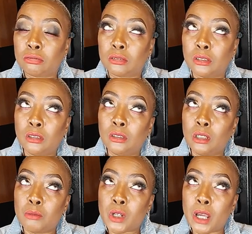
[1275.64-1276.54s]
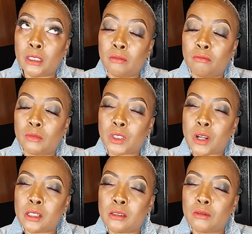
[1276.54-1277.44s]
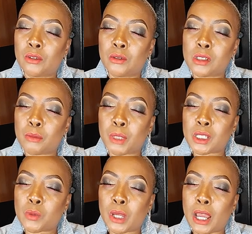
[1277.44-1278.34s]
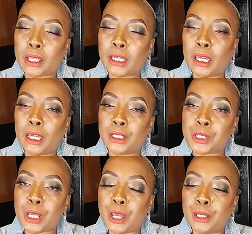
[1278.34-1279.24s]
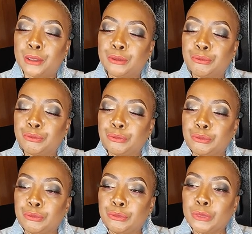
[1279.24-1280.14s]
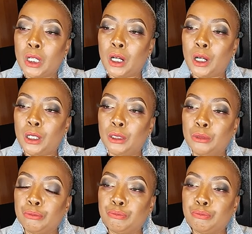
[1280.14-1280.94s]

oh i'm trying to trying to do this the best way i can child um